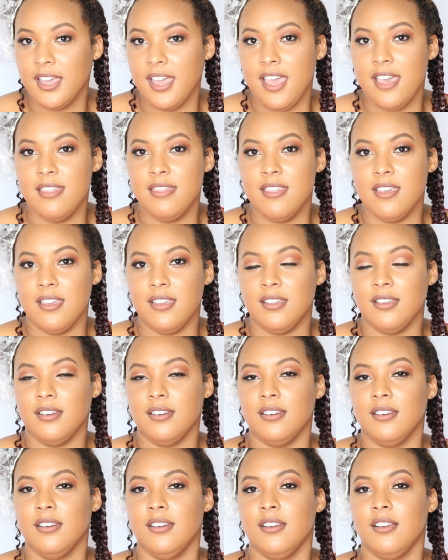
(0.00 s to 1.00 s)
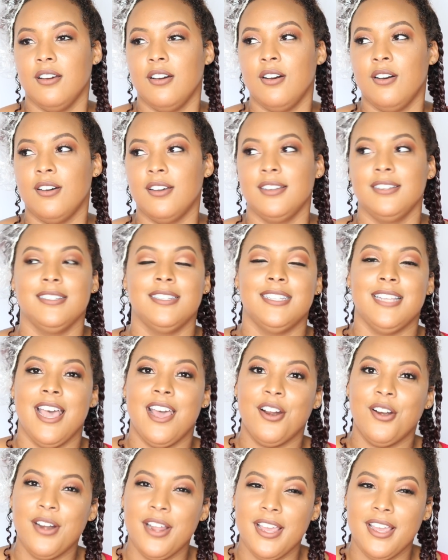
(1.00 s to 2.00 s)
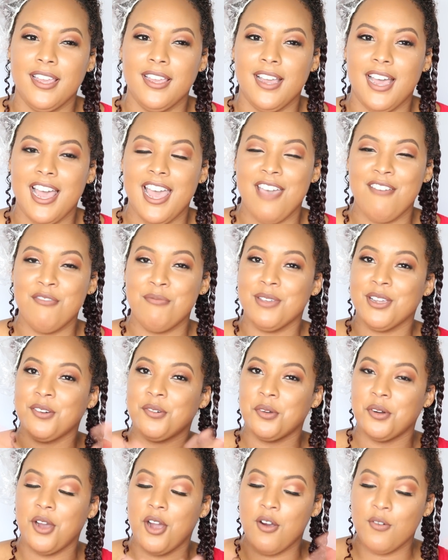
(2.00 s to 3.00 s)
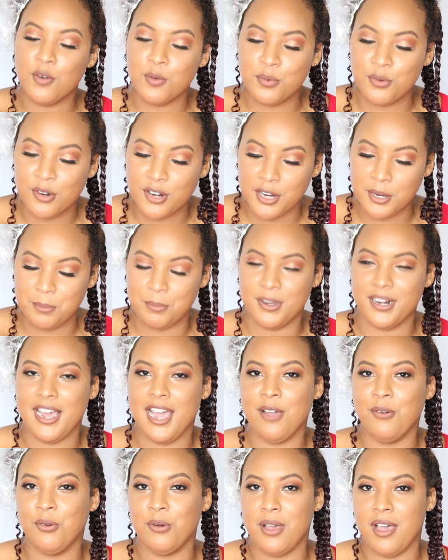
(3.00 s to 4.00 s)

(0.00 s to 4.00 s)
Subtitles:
And then on Saturday, I haven't been going overboard, but I will